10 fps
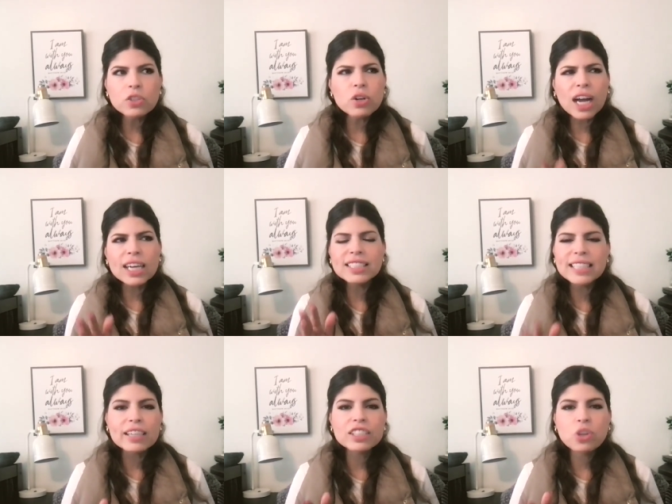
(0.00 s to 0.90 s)
So God is
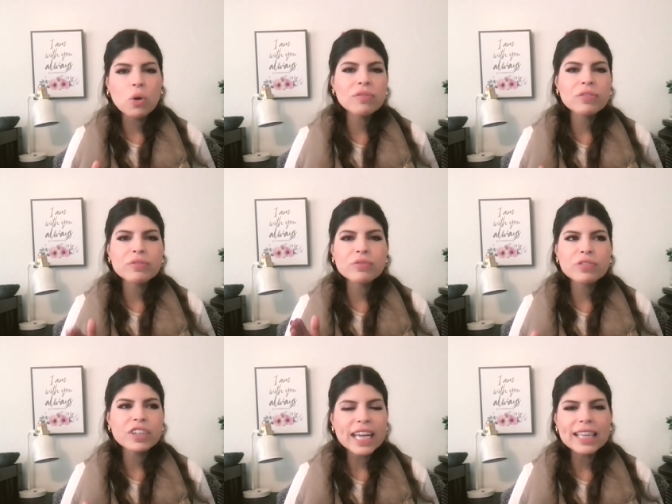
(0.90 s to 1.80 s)
saying, don't
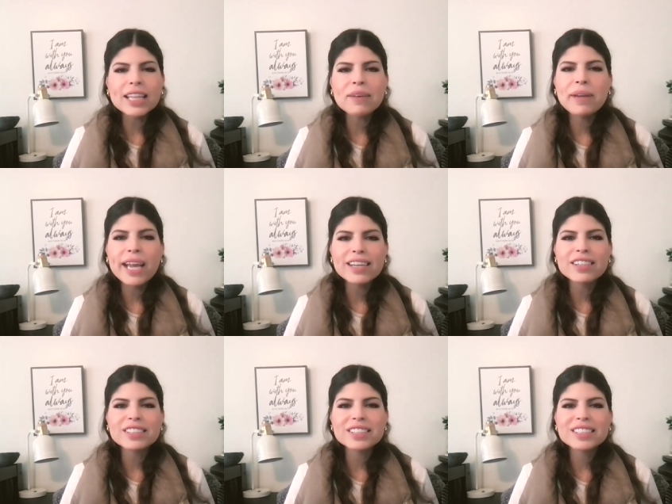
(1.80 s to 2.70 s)
forget them
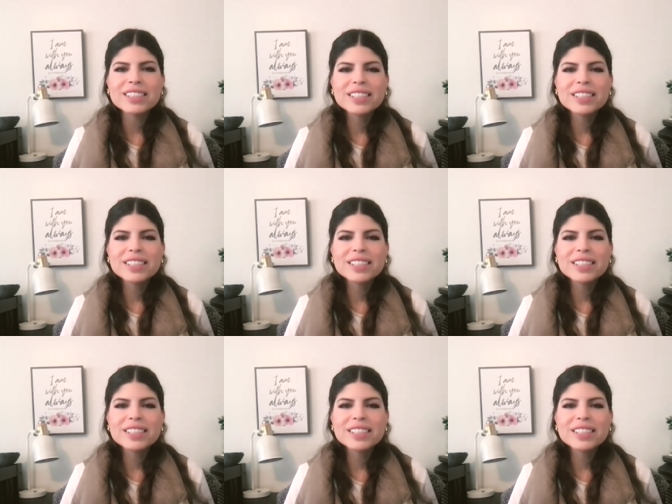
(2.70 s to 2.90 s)
haters.